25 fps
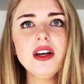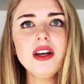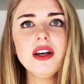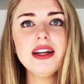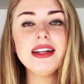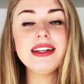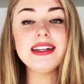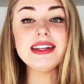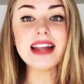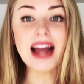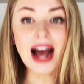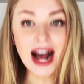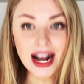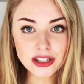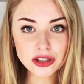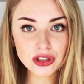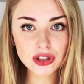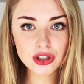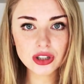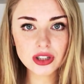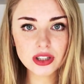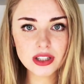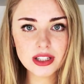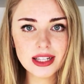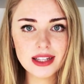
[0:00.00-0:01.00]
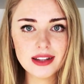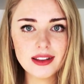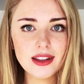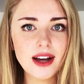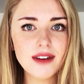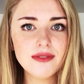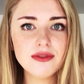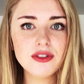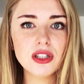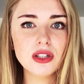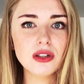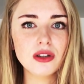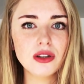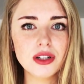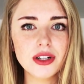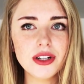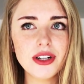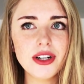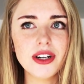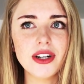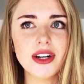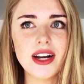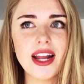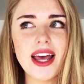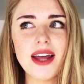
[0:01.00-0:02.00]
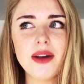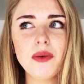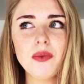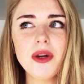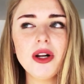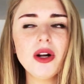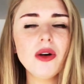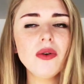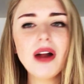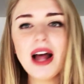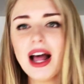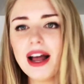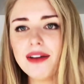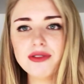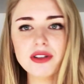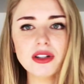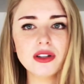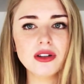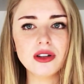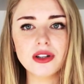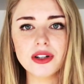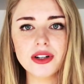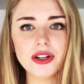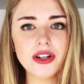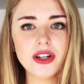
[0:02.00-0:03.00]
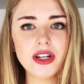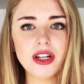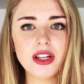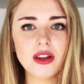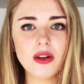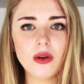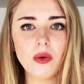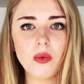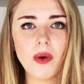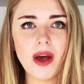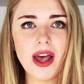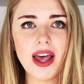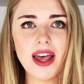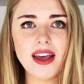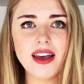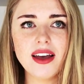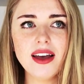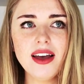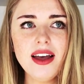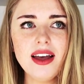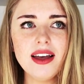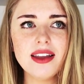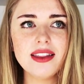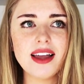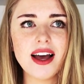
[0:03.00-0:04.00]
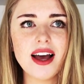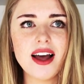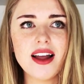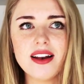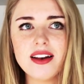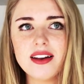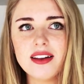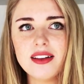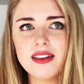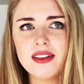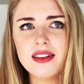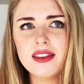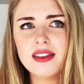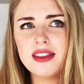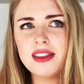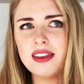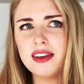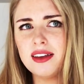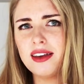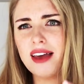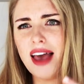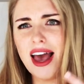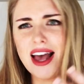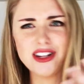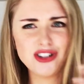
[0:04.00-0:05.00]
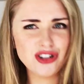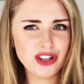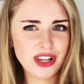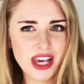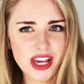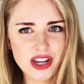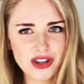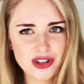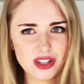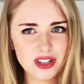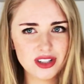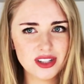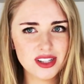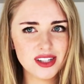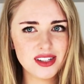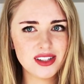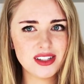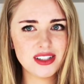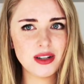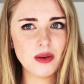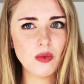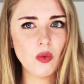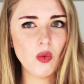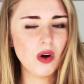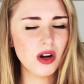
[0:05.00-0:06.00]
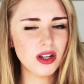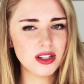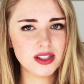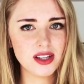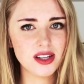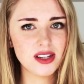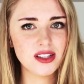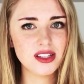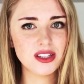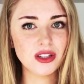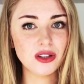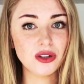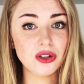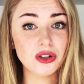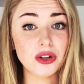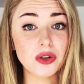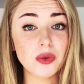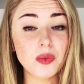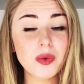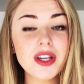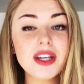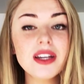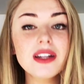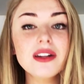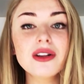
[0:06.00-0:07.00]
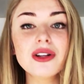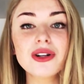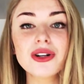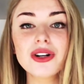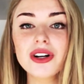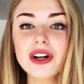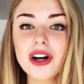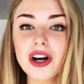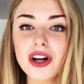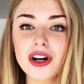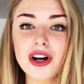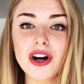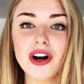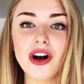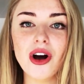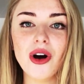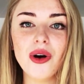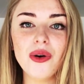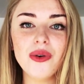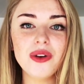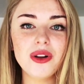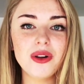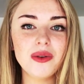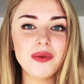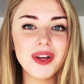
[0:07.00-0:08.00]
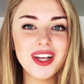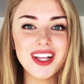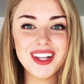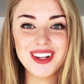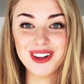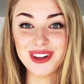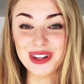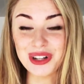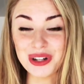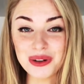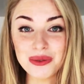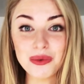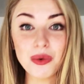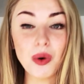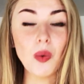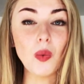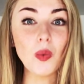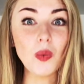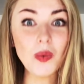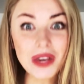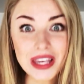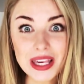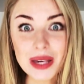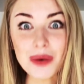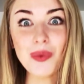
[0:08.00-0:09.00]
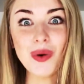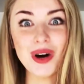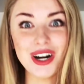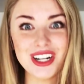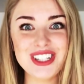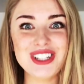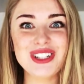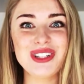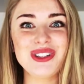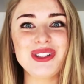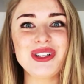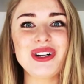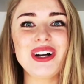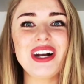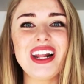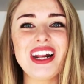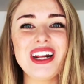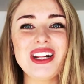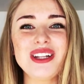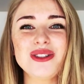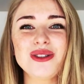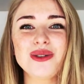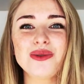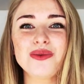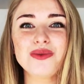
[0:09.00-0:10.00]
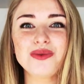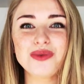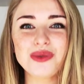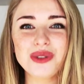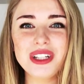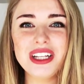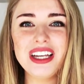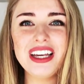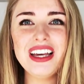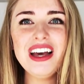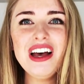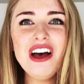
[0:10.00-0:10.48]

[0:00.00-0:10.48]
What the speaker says: naturally love to learn, and we don't have to learn in the way that the education system wants us to learn. We can learn on our own, and we can learn what we want to learn, and it's a really